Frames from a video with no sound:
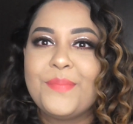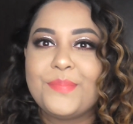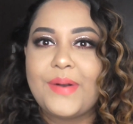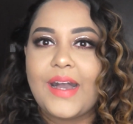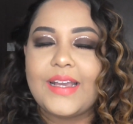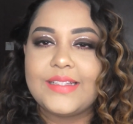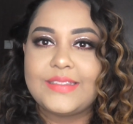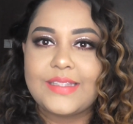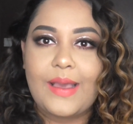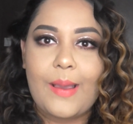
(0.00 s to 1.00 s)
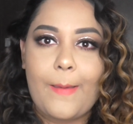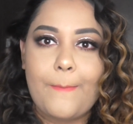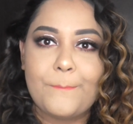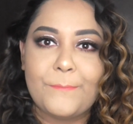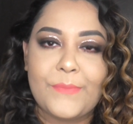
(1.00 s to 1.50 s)
but I
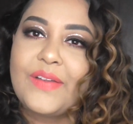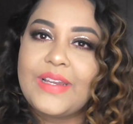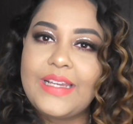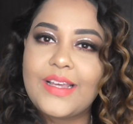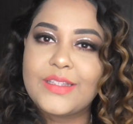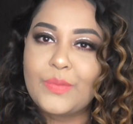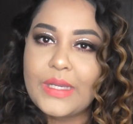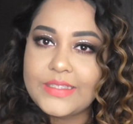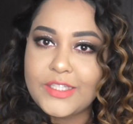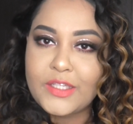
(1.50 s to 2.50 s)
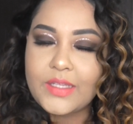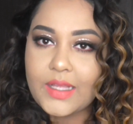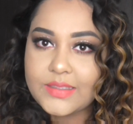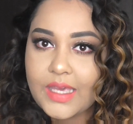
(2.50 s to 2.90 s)
really like the way it turned out,